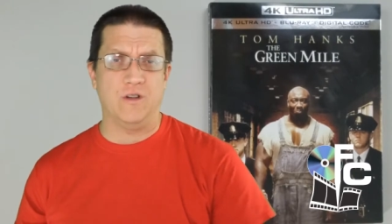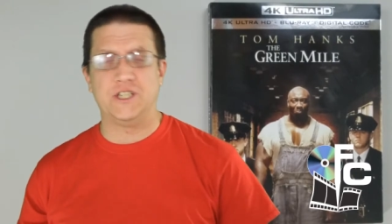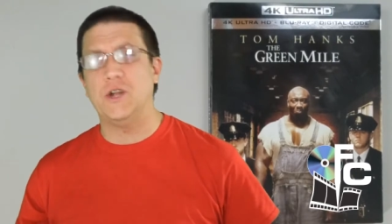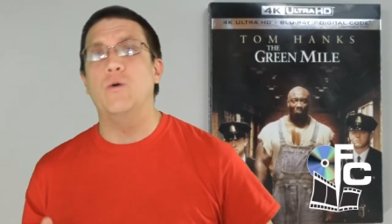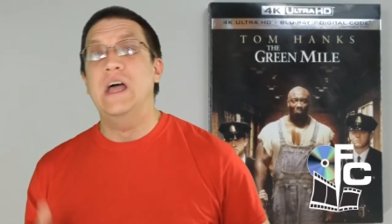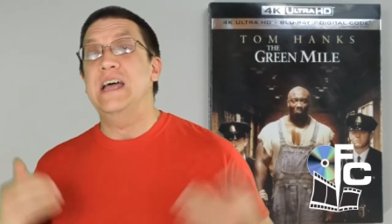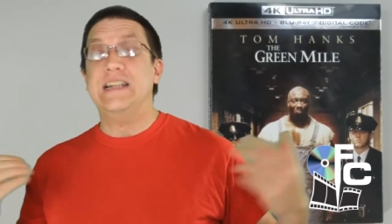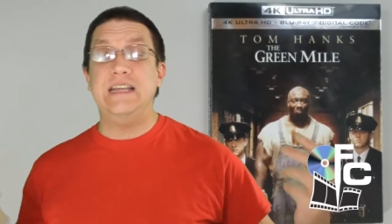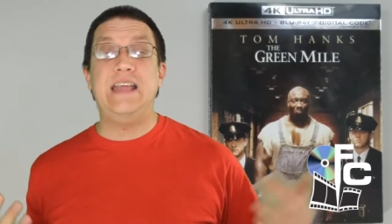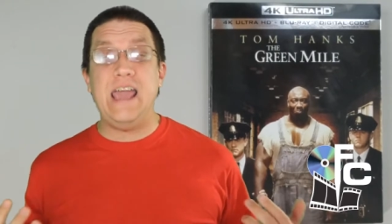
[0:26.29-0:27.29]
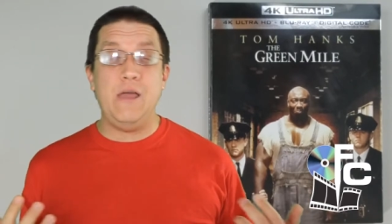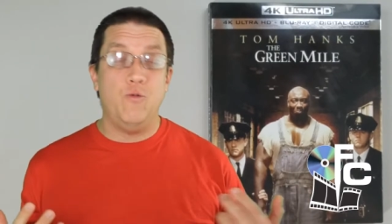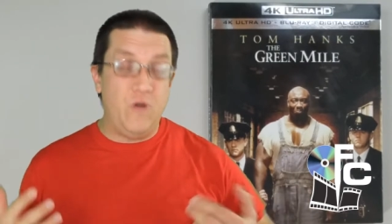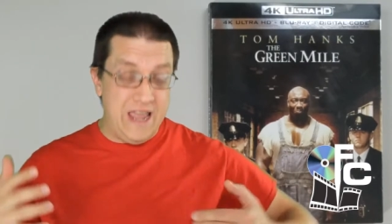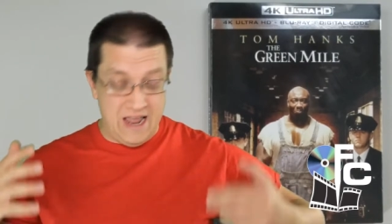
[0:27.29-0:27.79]
So today,
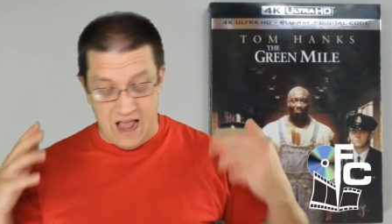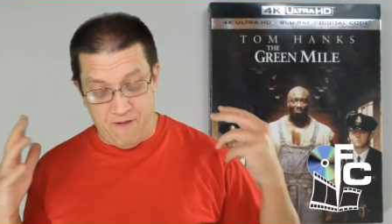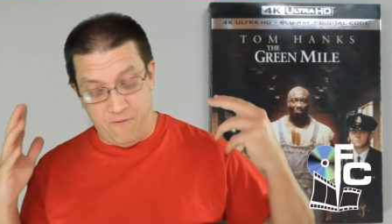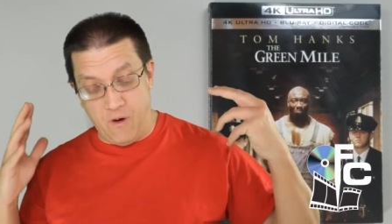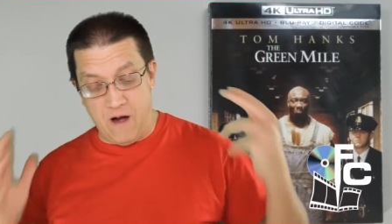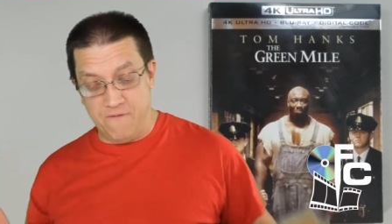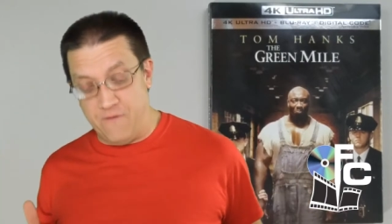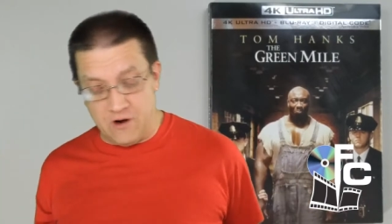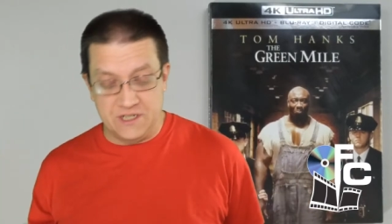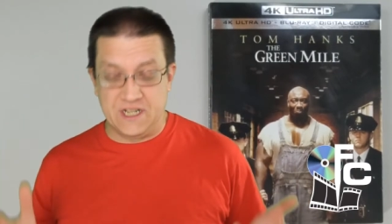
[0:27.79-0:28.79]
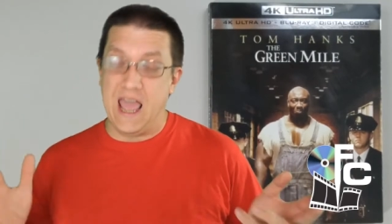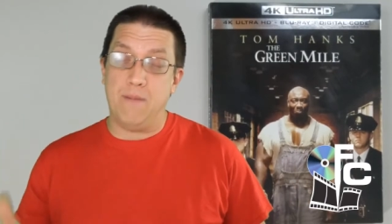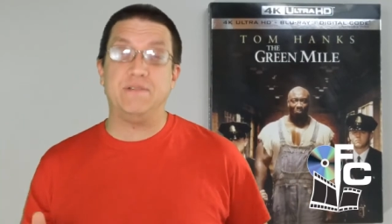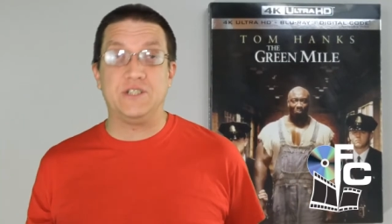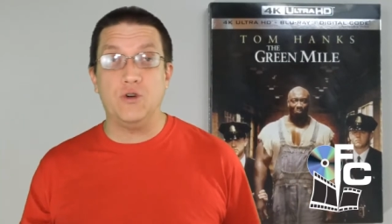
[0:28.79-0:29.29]
we, for our first
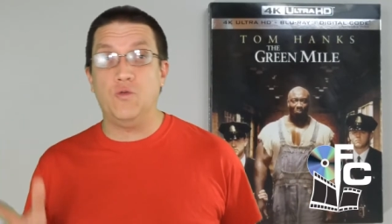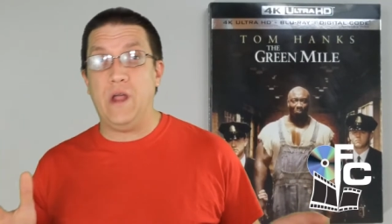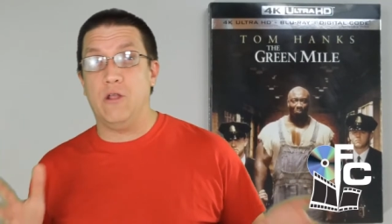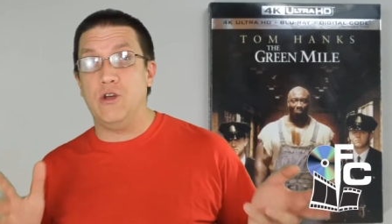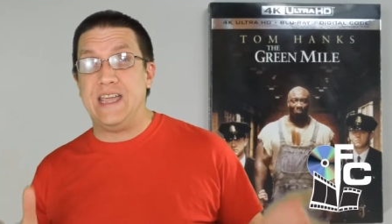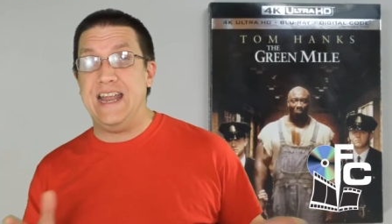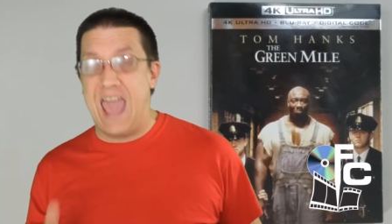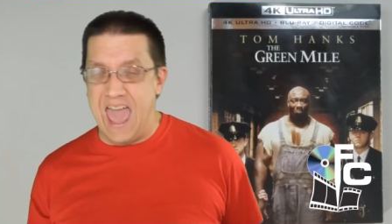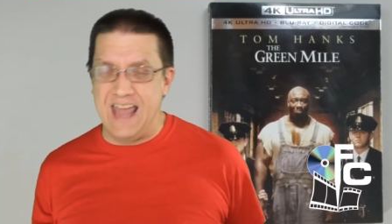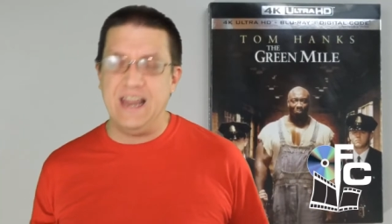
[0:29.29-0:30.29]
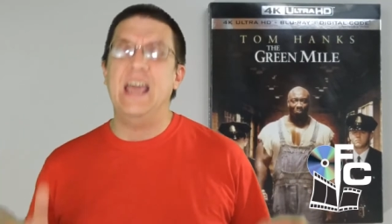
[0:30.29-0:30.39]
episode, we are looking at